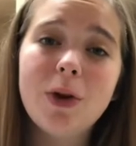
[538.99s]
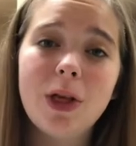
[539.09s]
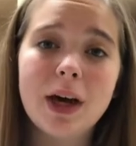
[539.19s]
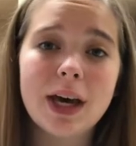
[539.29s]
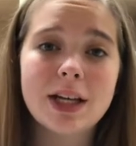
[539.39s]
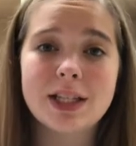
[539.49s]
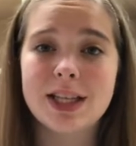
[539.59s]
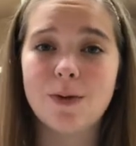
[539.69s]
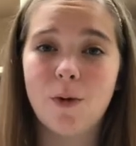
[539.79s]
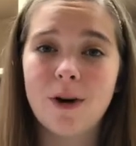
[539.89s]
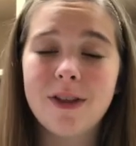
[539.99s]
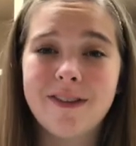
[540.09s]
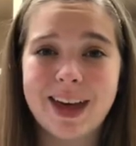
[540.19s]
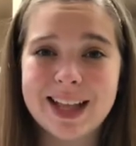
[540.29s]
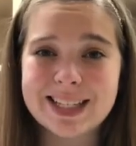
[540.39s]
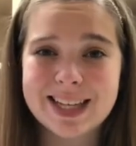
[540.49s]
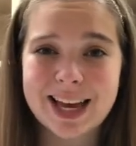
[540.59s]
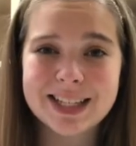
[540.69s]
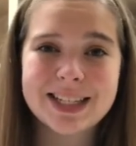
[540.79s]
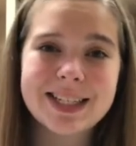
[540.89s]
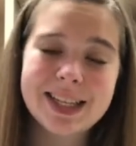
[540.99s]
look into the world of insects.